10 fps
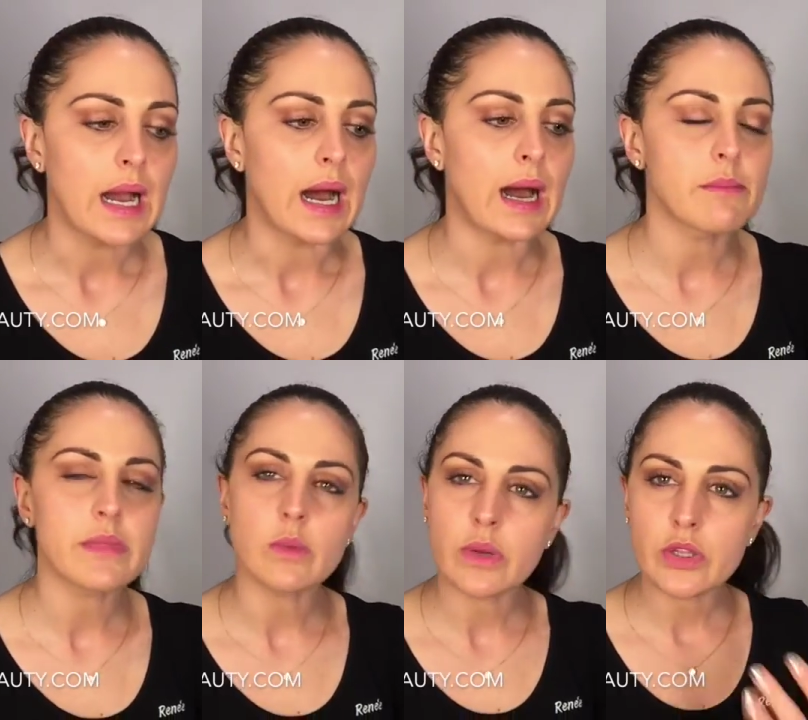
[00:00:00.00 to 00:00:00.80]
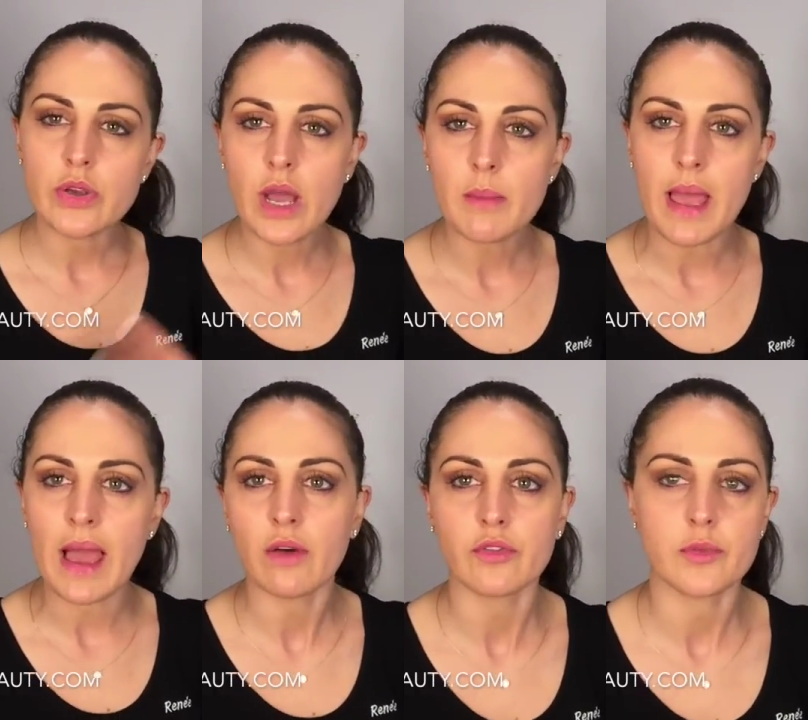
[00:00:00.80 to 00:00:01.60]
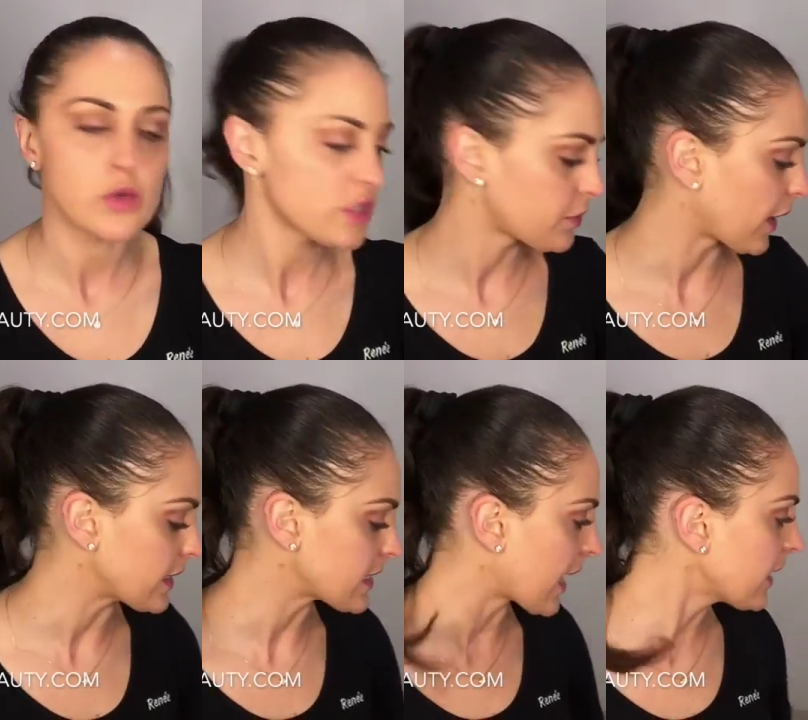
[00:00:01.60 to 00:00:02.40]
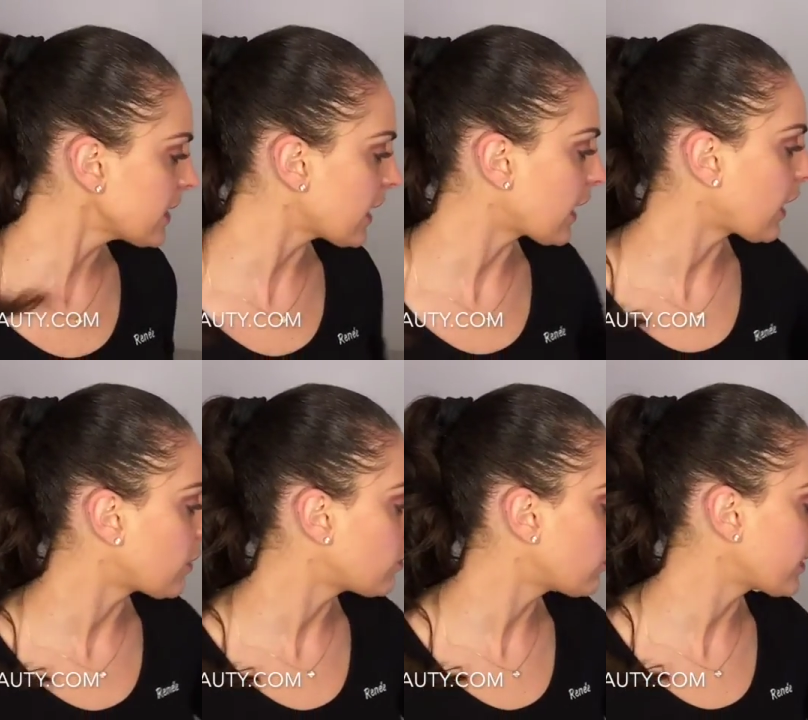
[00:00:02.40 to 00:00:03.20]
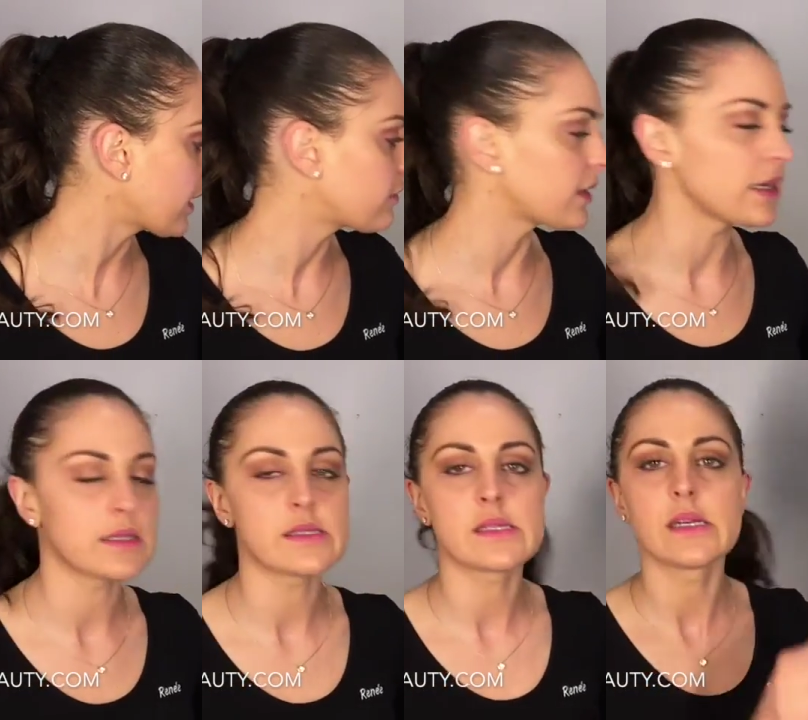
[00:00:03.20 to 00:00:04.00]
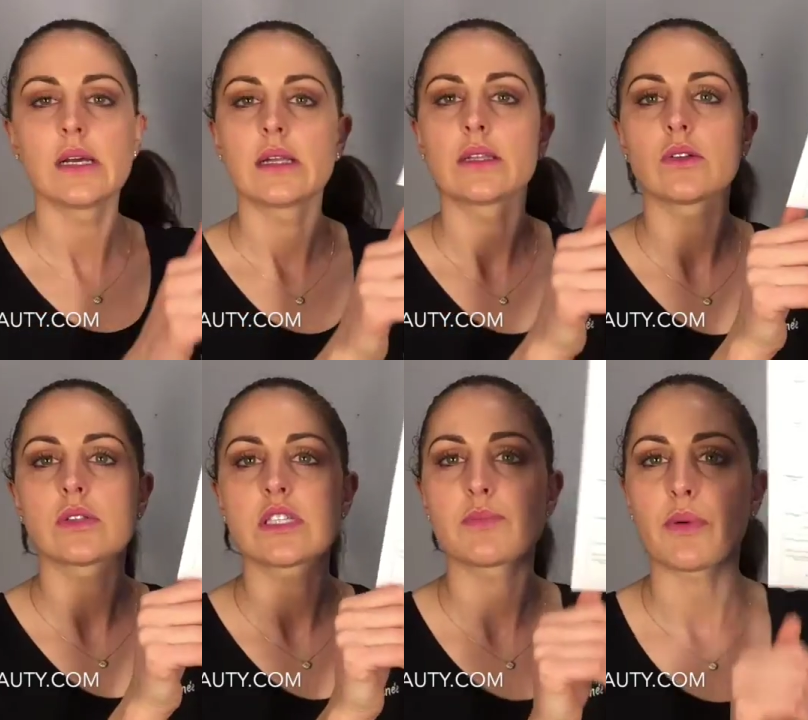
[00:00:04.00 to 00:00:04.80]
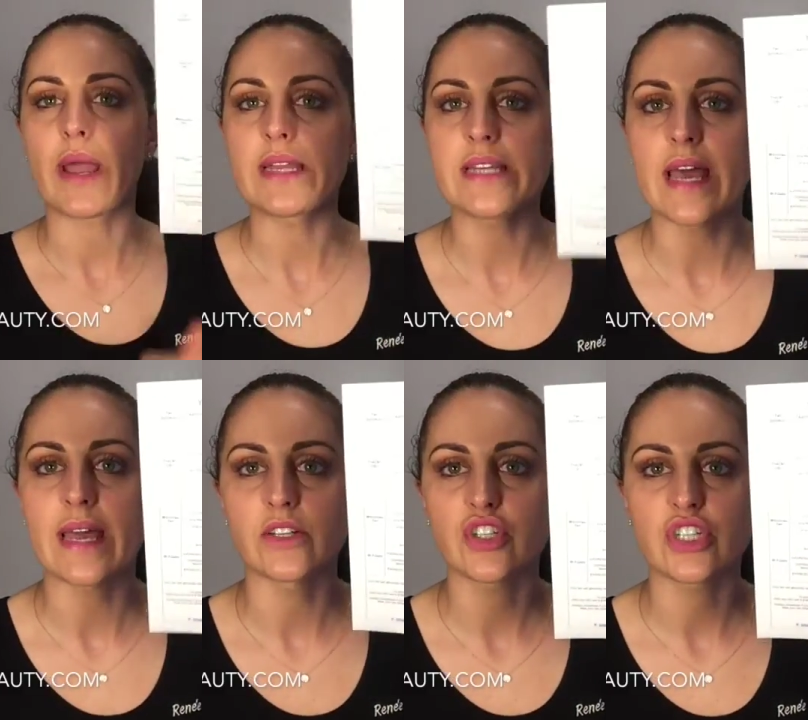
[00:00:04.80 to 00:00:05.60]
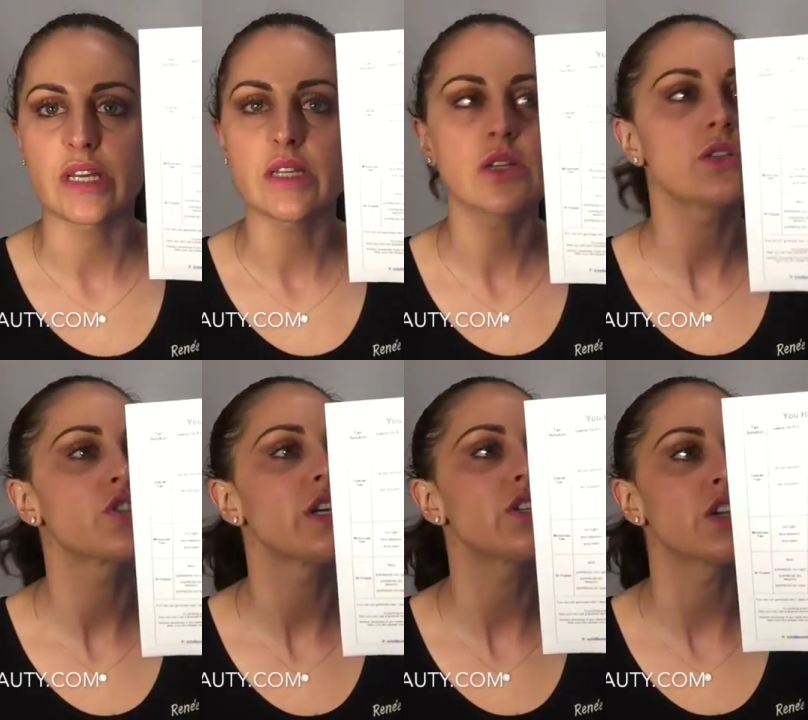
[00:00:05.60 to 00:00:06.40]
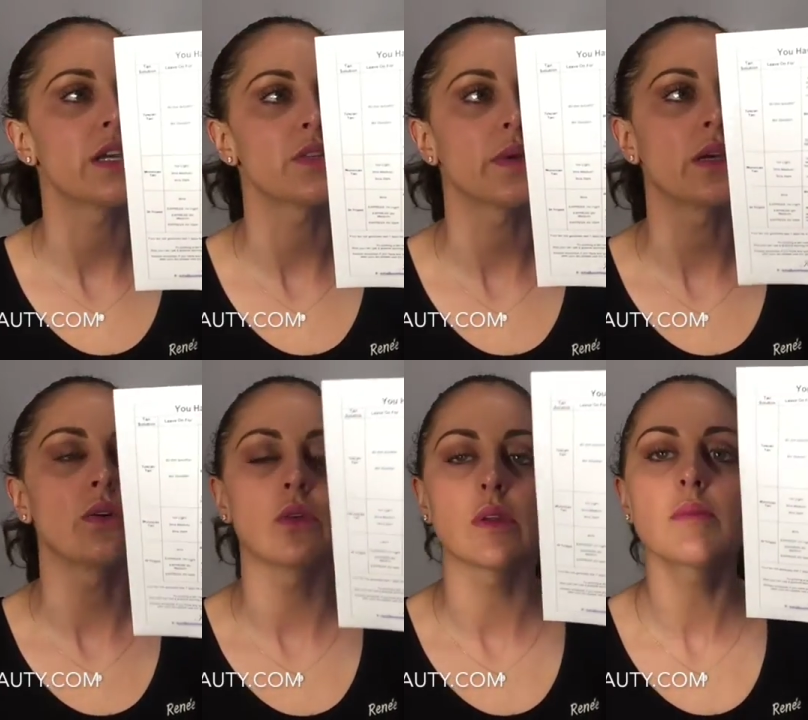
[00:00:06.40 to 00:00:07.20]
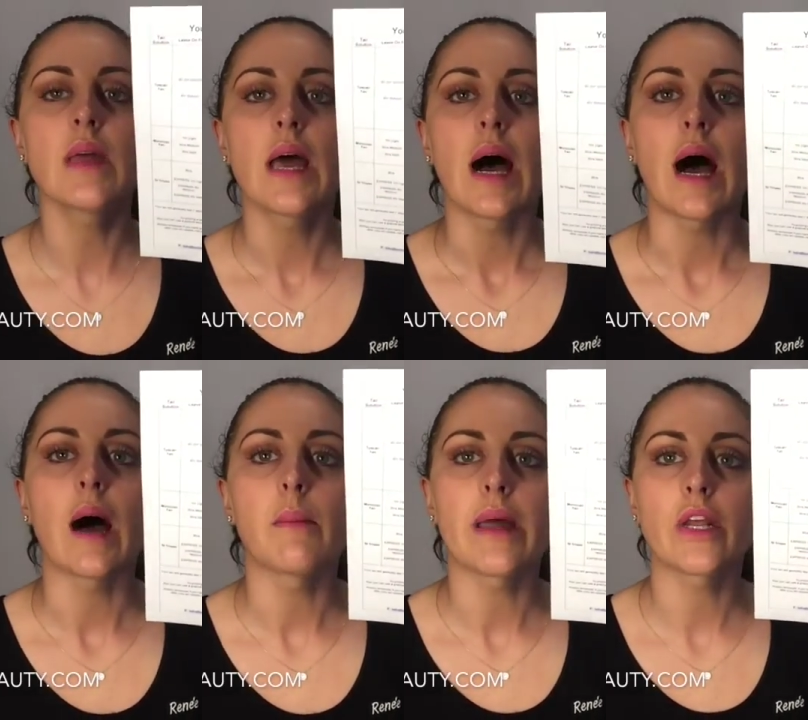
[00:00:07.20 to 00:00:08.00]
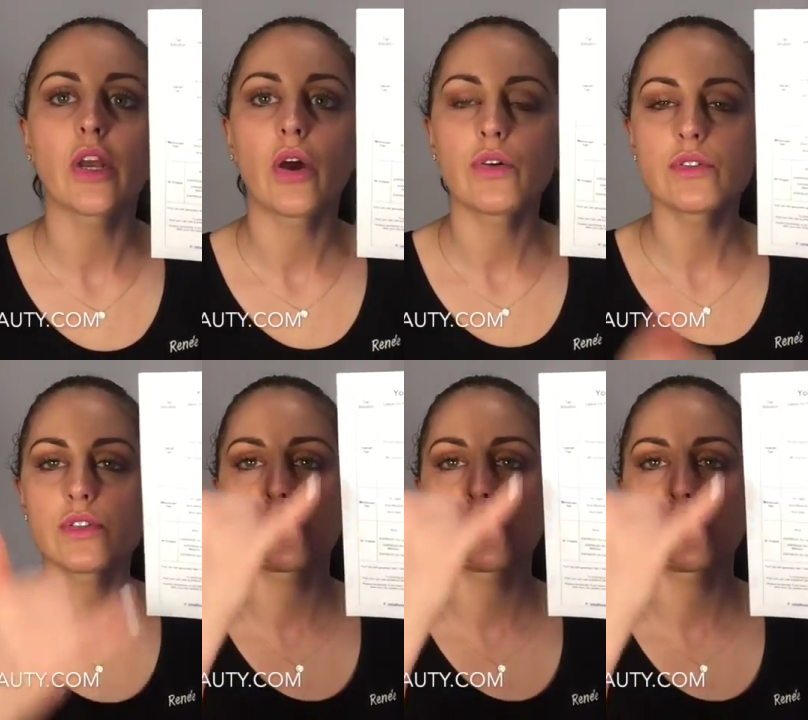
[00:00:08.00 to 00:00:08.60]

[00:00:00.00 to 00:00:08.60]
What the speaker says: Then when you come out from your spray tan, we have these little spray tan cheat sheets, we call them, and it goes